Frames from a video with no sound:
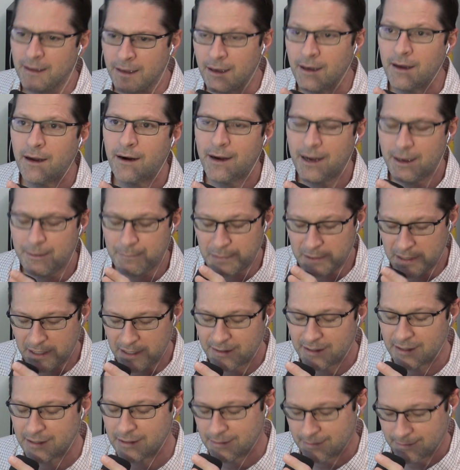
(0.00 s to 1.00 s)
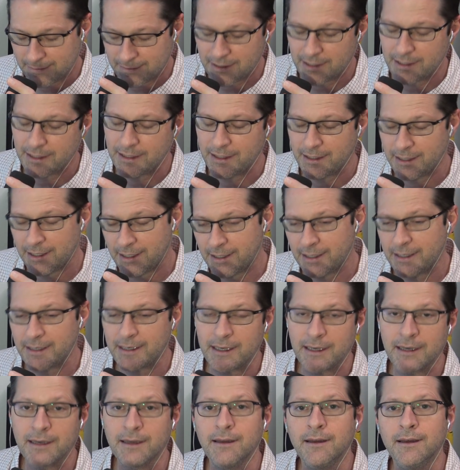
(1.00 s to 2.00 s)
All right, breathing. Na, na, na, na,
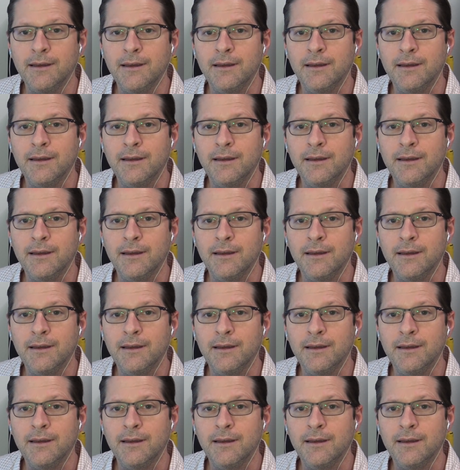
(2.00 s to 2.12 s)
na.